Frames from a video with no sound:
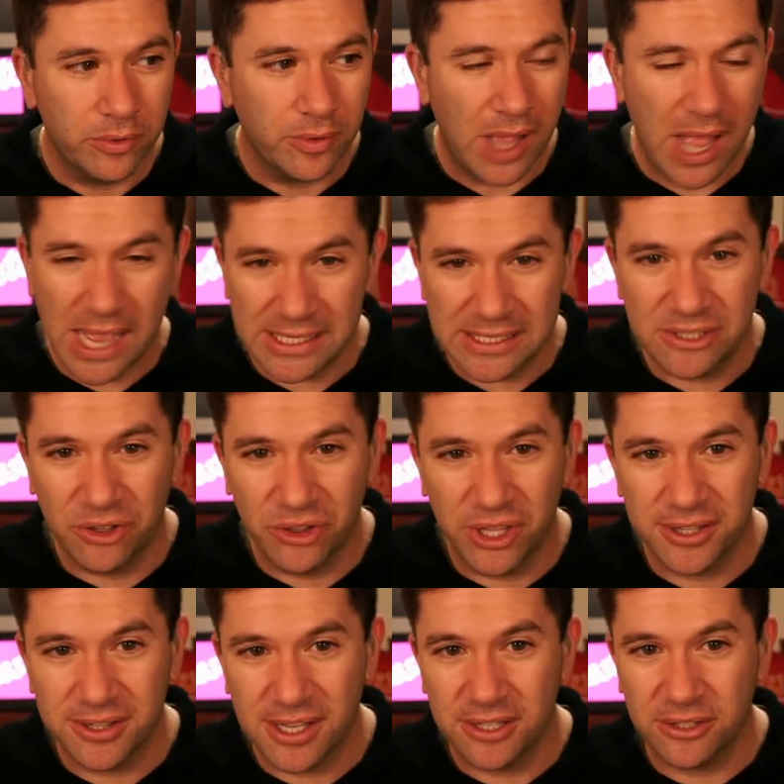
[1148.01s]
I still
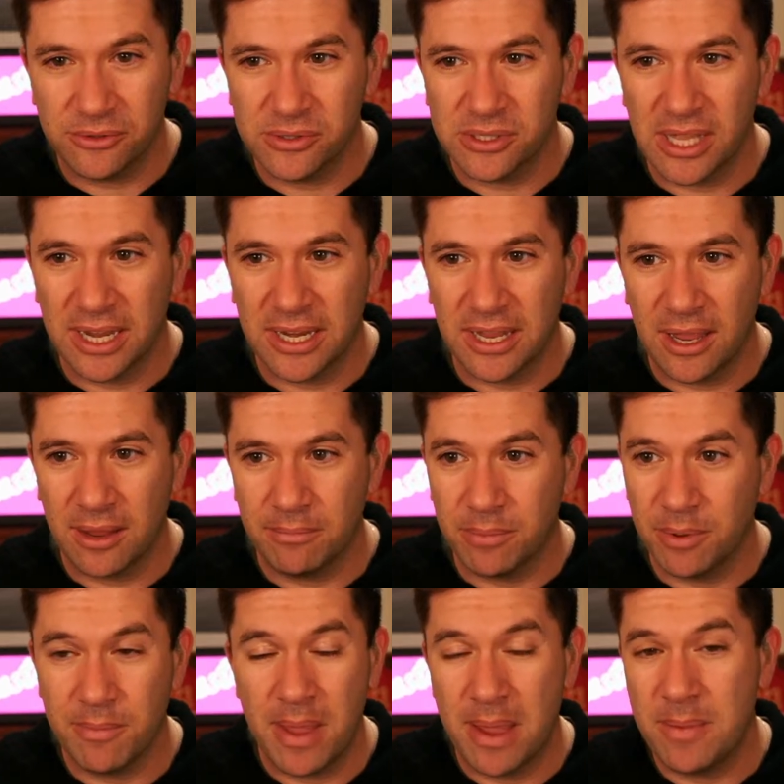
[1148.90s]
think they lose that game,
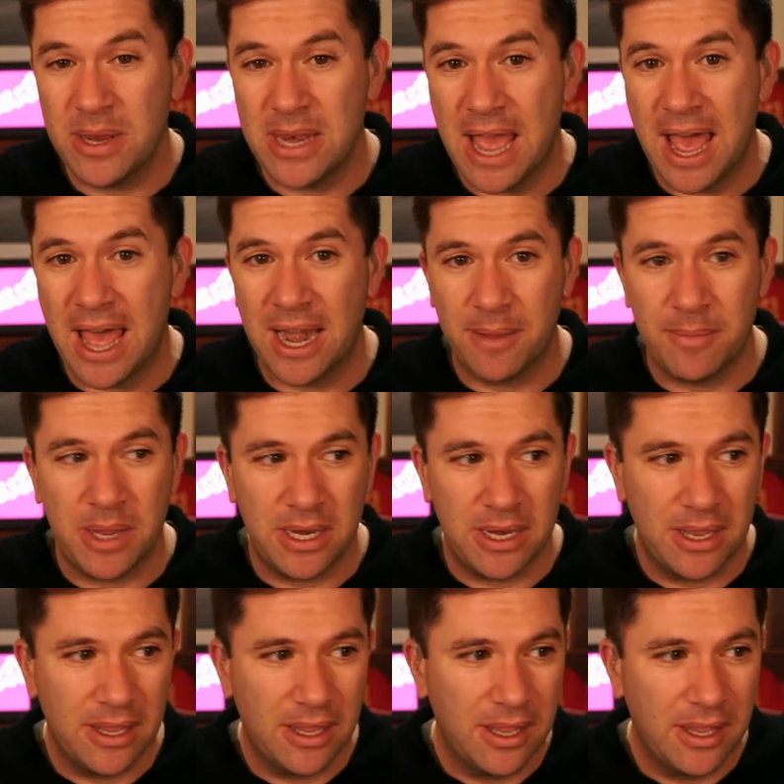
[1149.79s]
but maybe not. I mean,